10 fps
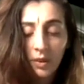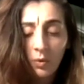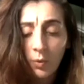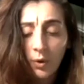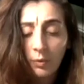
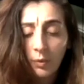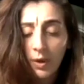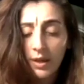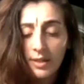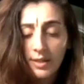where we
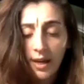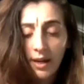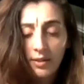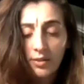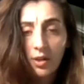were
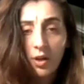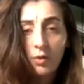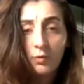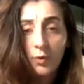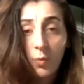detained
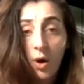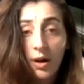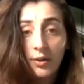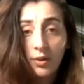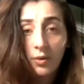for
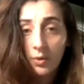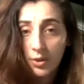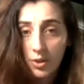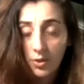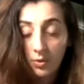1 or
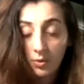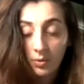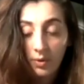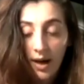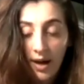2
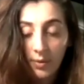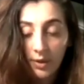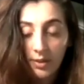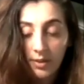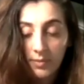
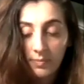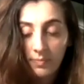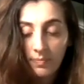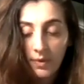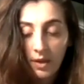hours.
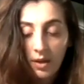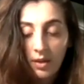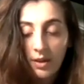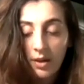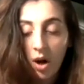
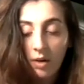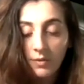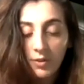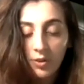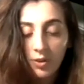Then
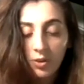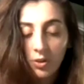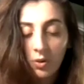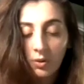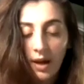officers
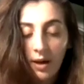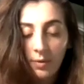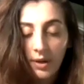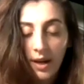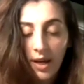called
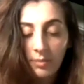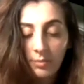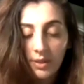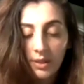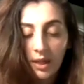our
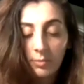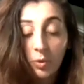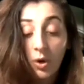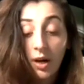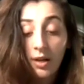names and
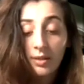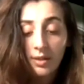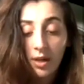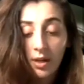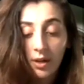brought us
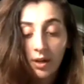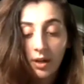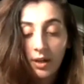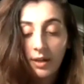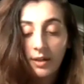here
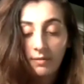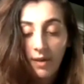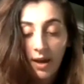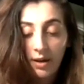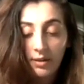in a
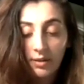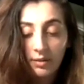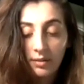van.